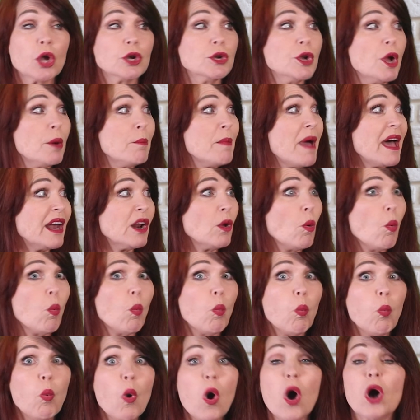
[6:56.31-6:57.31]
no matter
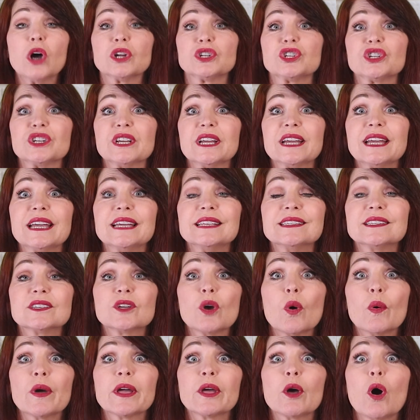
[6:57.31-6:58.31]
what is
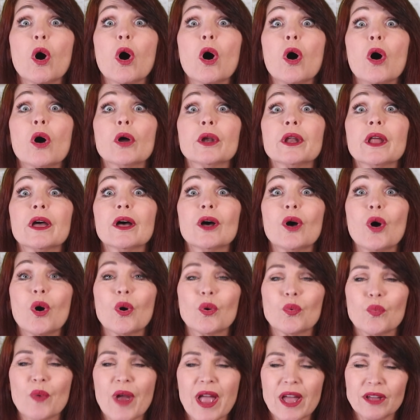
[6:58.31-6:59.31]
going on
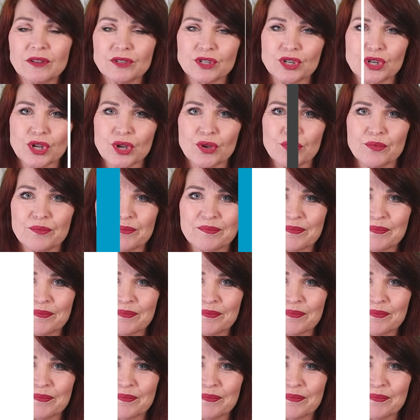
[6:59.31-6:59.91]
around you.